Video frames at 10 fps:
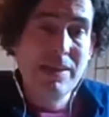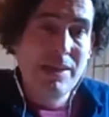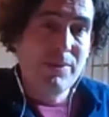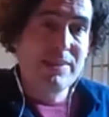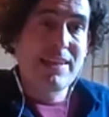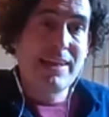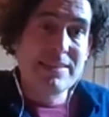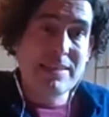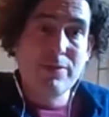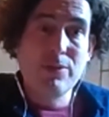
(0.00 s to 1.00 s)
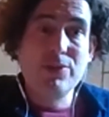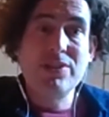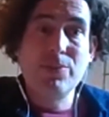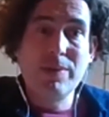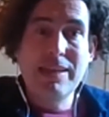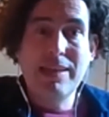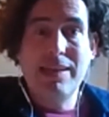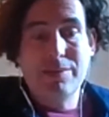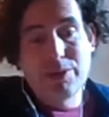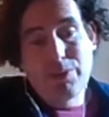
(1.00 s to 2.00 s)
With its latest evolution, we
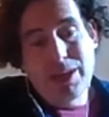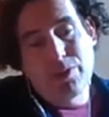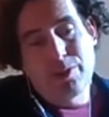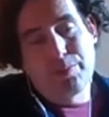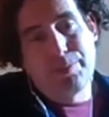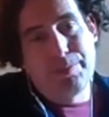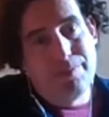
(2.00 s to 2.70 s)
really want to